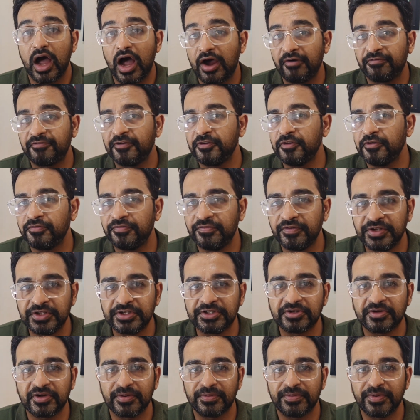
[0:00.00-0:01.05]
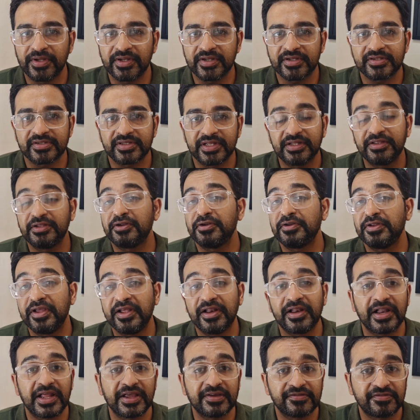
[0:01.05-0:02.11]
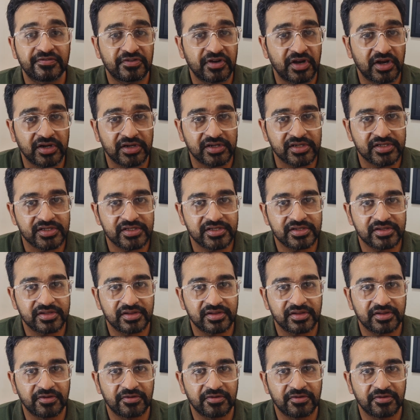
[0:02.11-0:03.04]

After you finish your MDS, then the real life starts.